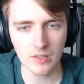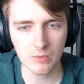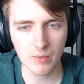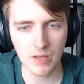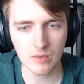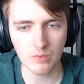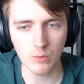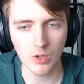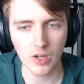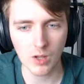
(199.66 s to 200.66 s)
is better for
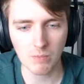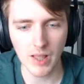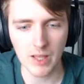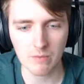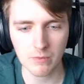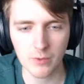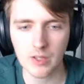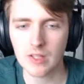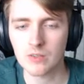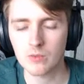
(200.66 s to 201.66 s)
what our plan for it
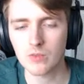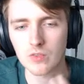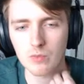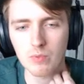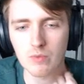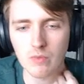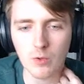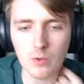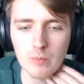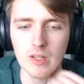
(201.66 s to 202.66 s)
is, which is to put
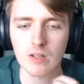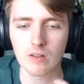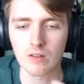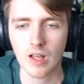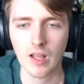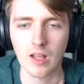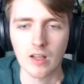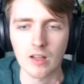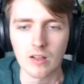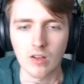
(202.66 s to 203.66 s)
Volcabeat
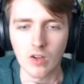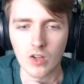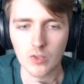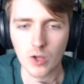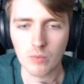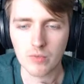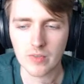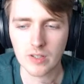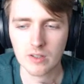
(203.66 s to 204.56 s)
on top of it.